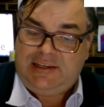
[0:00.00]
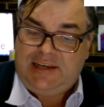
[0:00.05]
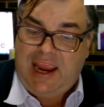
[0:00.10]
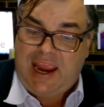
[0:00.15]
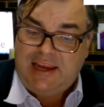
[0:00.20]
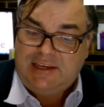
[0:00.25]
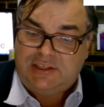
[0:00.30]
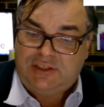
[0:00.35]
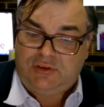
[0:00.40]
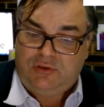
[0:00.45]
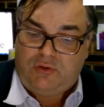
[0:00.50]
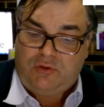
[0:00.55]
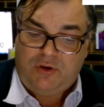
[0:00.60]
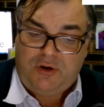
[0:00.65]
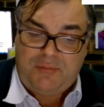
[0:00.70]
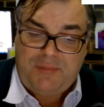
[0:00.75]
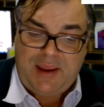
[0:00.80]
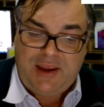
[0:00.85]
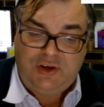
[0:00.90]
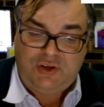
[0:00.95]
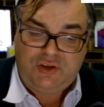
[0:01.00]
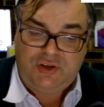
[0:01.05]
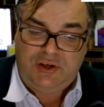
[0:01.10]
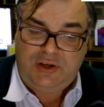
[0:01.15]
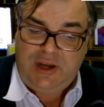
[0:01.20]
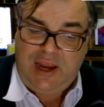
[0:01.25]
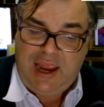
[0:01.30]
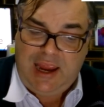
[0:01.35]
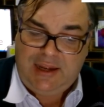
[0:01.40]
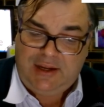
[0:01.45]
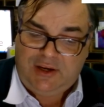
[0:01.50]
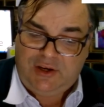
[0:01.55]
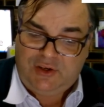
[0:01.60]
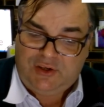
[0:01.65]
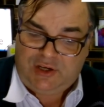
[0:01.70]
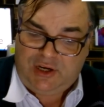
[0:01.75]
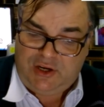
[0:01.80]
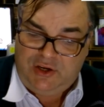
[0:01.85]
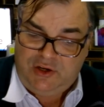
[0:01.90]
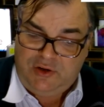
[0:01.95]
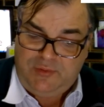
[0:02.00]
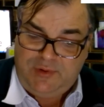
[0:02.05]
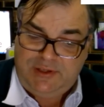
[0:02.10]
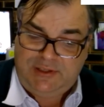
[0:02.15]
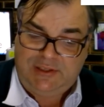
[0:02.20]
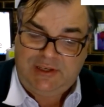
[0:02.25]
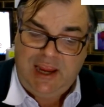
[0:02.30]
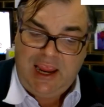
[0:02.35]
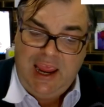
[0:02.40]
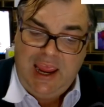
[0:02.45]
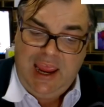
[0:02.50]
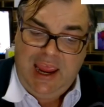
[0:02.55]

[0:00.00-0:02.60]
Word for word: test automation, and continuous